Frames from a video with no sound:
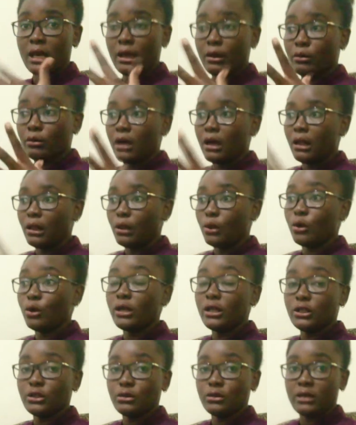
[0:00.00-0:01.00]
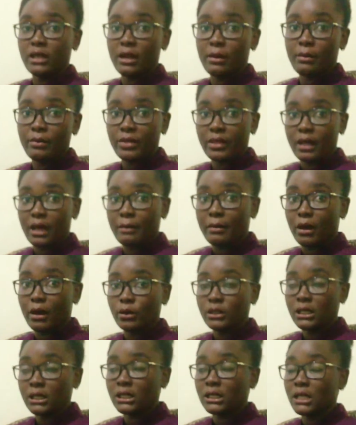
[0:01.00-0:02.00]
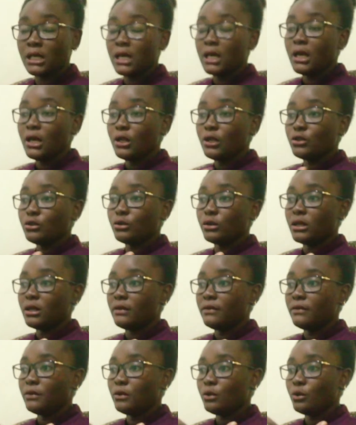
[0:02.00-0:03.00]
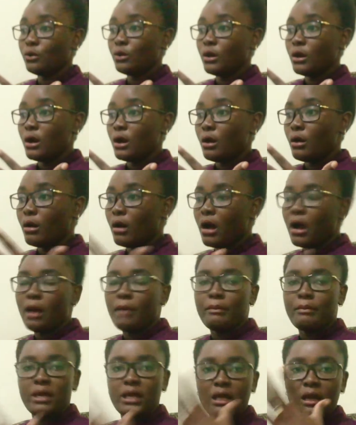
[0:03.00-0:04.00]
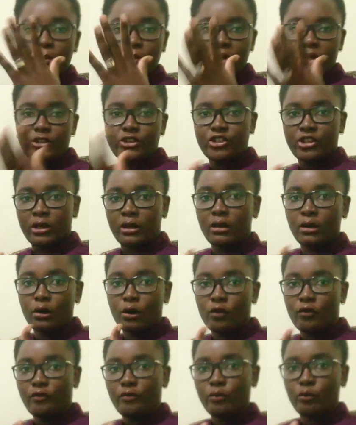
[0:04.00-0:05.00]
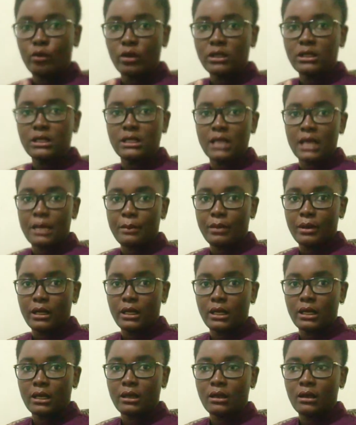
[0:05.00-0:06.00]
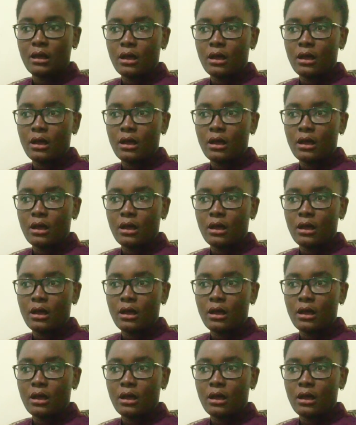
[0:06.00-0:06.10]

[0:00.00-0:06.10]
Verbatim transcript: Uh, I'll go into depth about it to give you a bigger picture of what is happening.